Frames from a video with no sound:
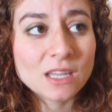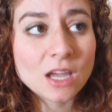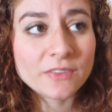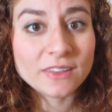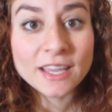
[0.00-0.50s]

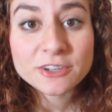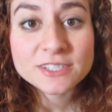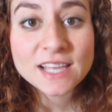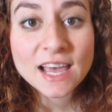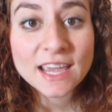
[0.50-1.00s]
on the lighter
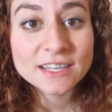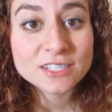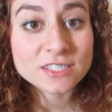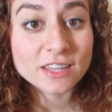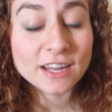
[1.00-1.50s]
side
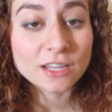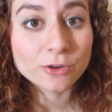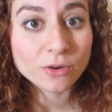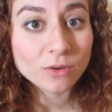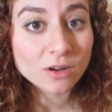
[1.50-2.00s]
so that I can
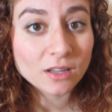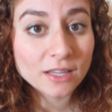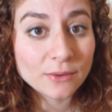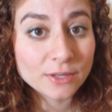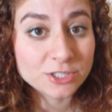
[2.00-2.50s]
grow it all
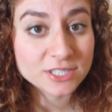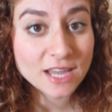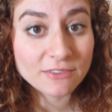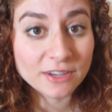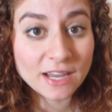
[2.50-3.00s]
out and just
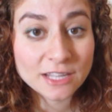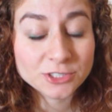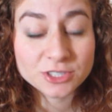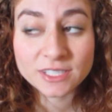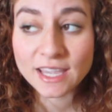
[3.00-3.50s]
have it
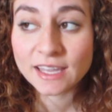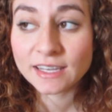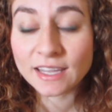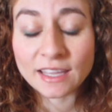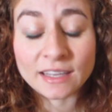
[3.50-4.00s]
natural
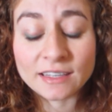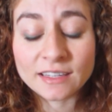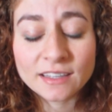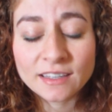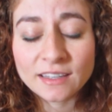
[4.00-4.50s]
again, and
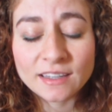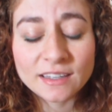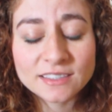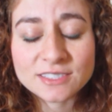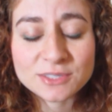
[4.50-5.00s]

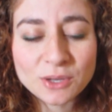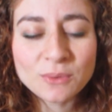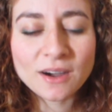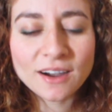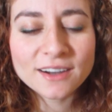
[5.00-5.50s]
it's
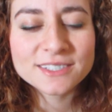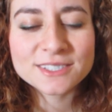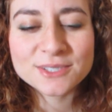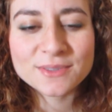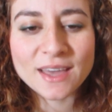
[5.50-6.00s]
so hard
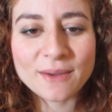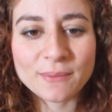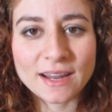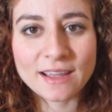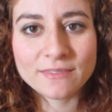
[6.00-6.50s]
to do that
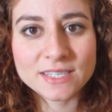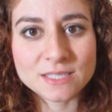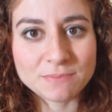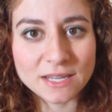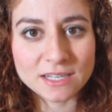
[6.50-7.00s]
when I have these
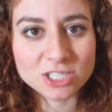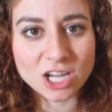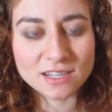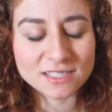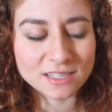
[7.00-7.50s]
big
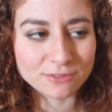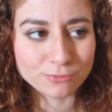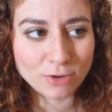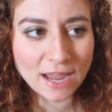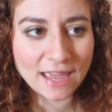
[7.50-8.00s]
chunks of
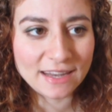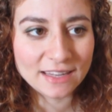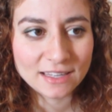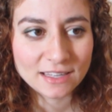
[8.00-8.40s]
red